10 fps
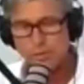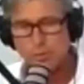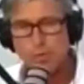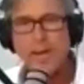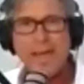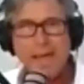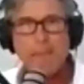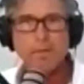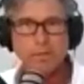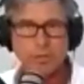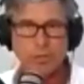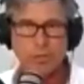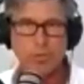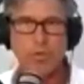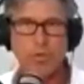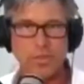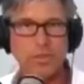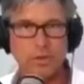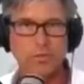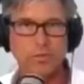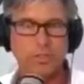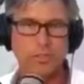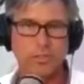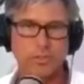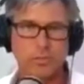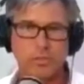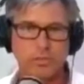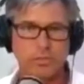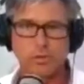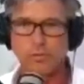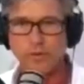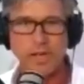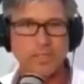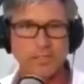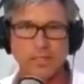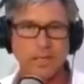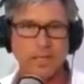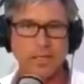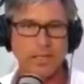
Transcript: what happened to you within those years is what's so fascinating.